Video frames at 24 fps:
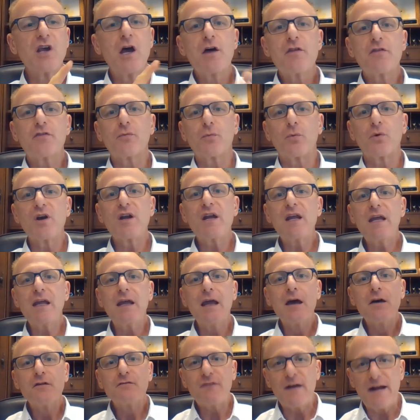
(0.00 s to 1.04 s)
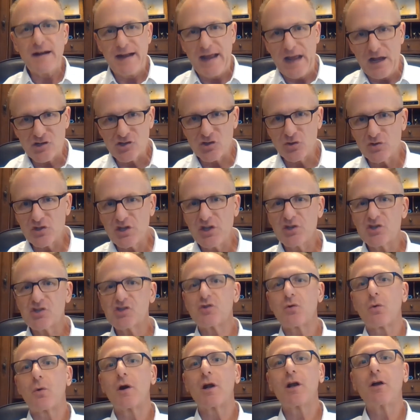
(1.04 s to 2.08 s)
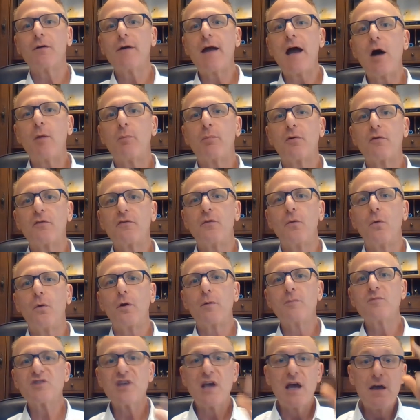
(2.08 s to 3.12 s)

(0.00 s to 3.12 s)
3, financials historically outperforms.